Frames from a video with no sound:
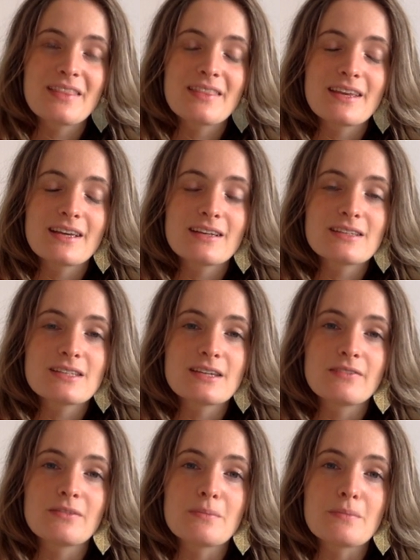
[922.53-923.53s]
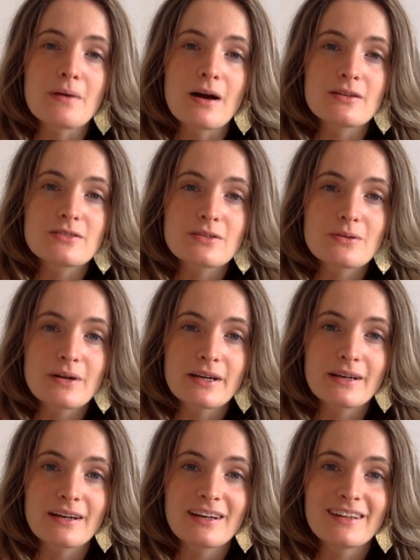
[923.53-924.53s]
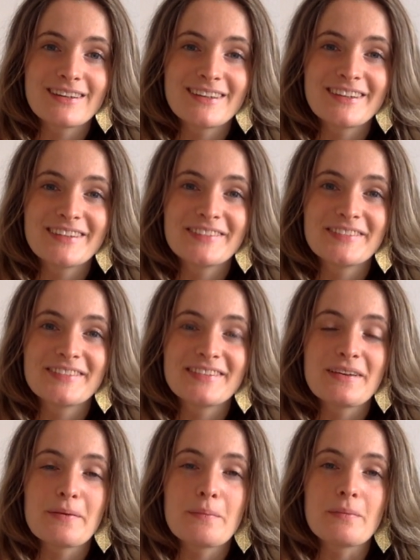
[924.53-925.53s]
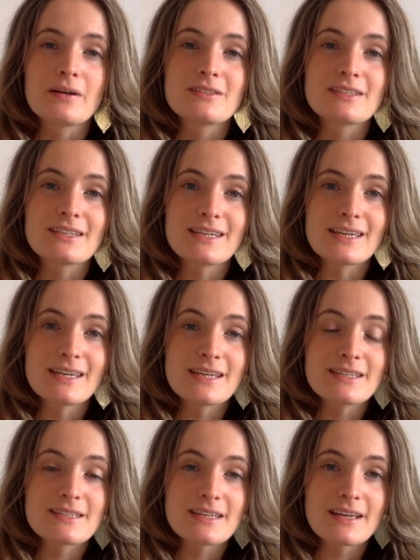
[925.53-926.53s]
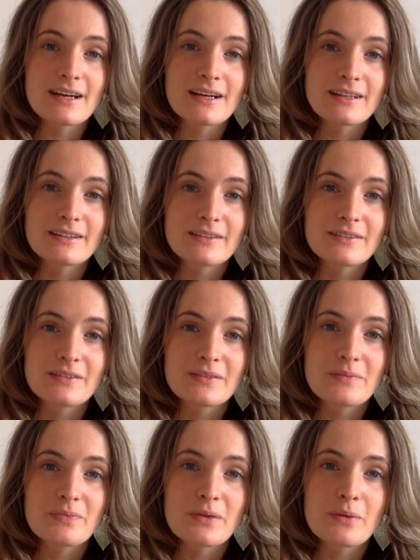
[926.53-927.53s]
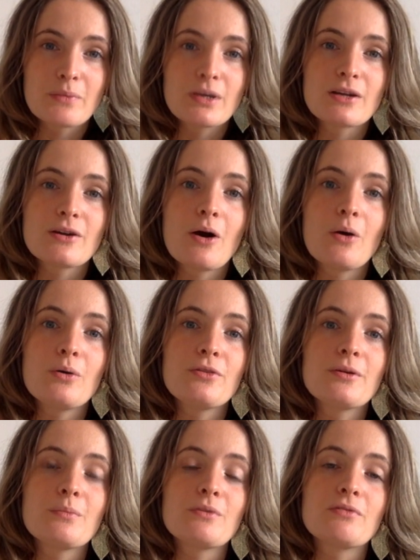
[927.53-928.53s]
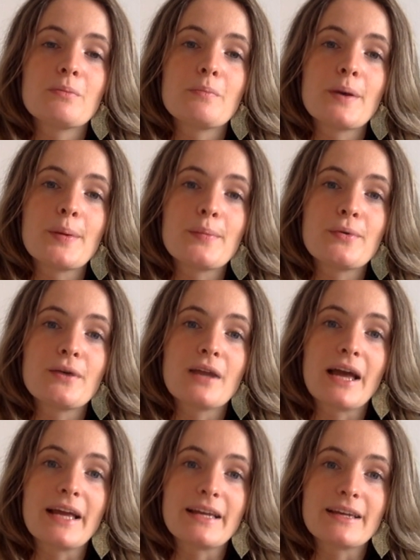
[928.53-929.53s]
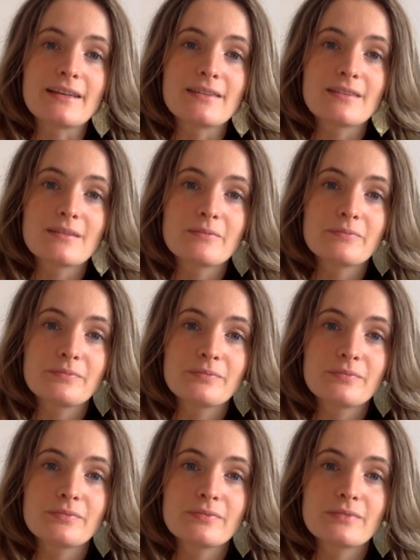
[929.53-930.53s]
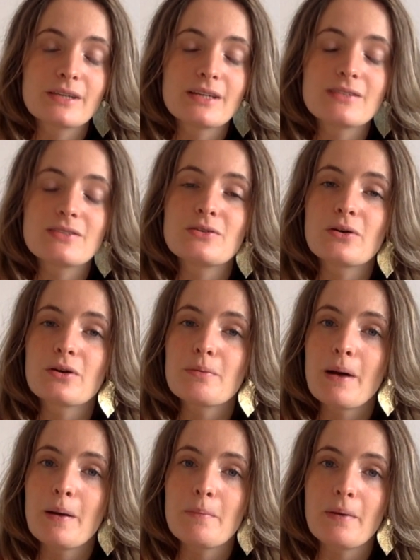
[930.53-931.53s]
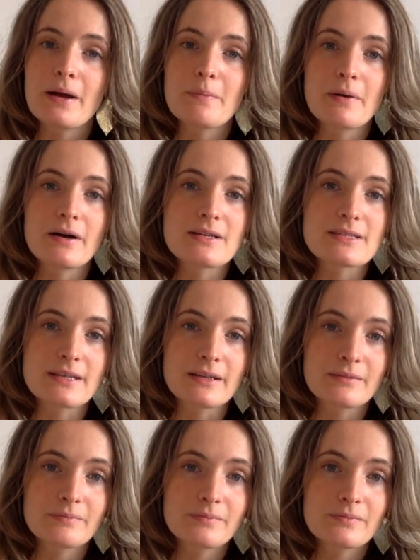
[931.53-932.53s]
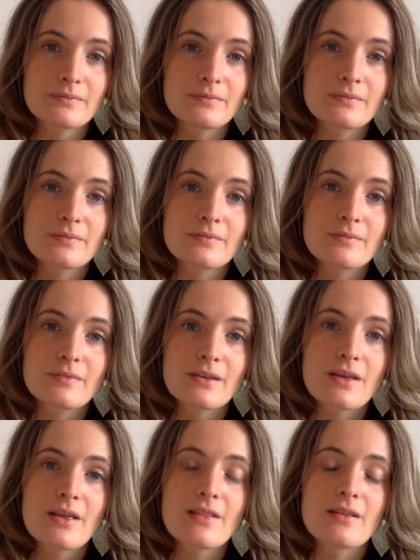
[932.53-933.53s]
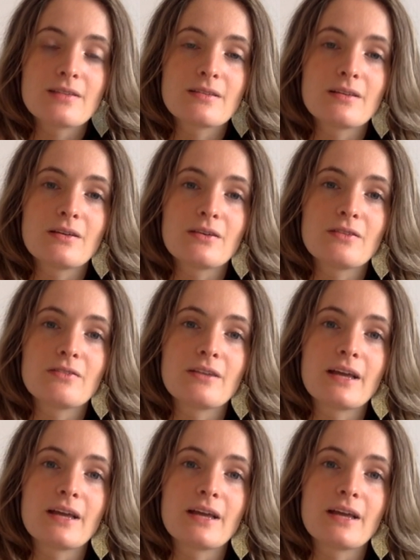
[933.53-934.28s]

things shift much quicker, much easier. We can hold them with a bit more lightness. It's not about bypassing. There's a lot of